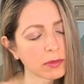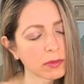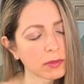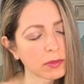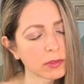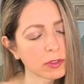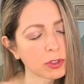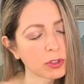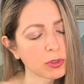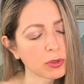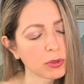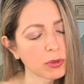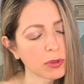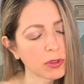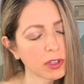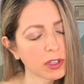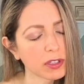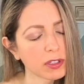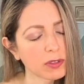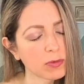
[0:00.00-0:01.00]
The truth
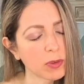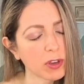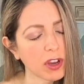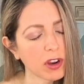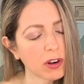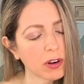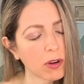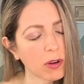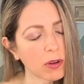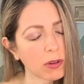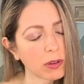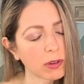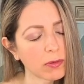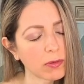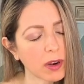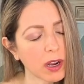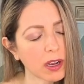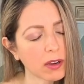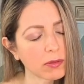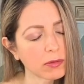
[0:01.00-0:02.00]
is, we are all
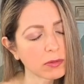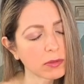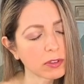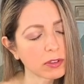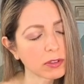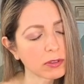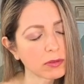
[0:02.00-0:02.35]
around,